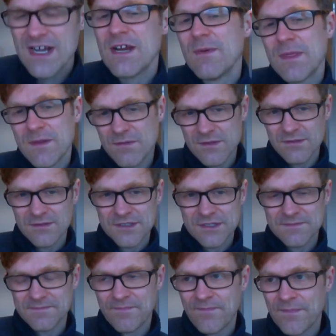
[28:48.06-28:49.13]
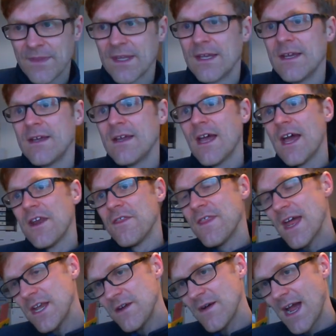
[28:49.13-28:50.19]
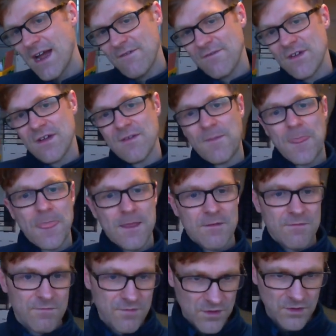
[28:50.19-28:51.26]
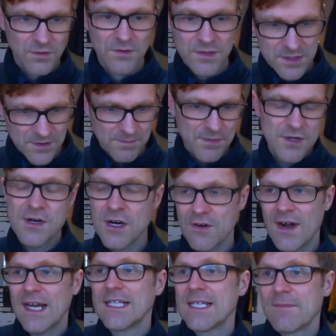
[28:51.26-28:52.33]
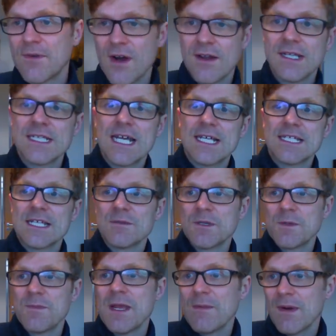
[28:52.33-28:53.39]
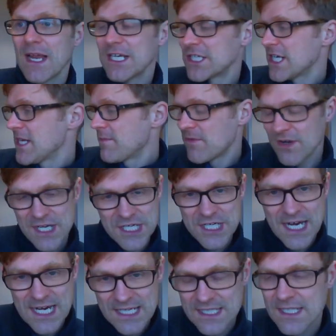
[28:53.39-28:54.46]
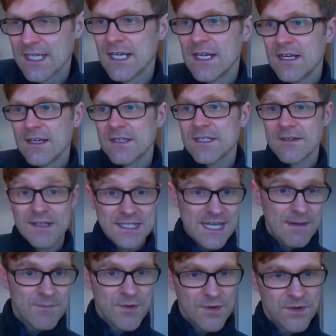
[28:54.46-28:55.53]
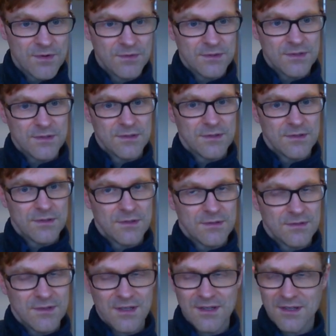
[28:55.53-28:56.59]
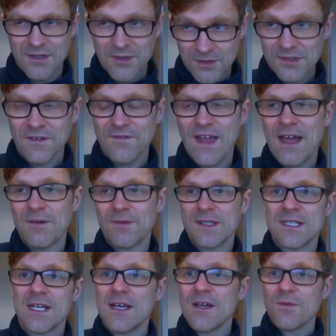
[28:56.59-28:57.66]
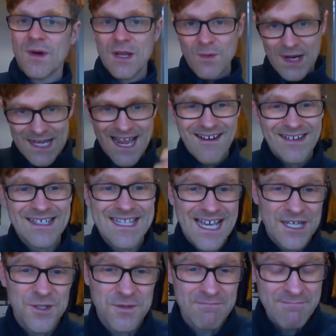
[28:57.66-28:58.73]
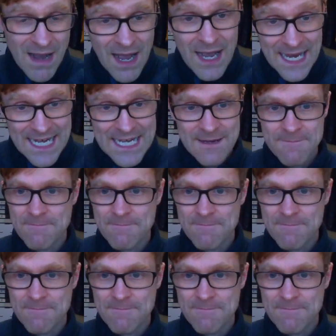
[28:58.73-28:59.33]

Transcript: with the rules. And then you have rules or bureaucratic processes which people actually appreciate. So an example Gouldner found was when he went down into the actual mine,